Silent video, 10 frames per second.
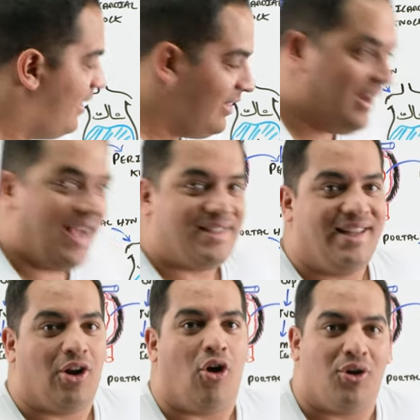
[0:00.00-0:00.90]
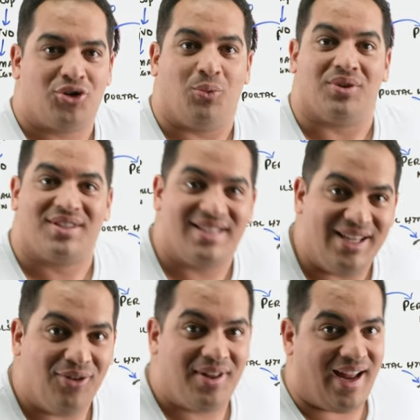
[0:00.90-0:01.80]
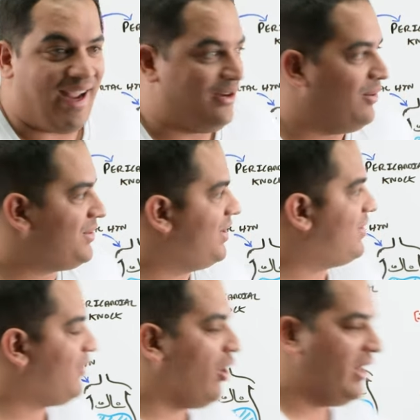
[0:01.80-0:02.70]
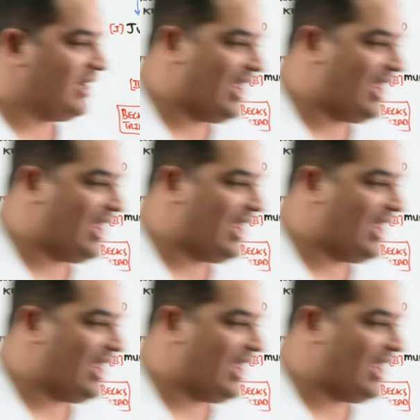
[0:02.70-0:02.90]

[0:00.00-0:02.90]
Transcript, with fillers: The next thing that also will seal the diagnosis of cardiac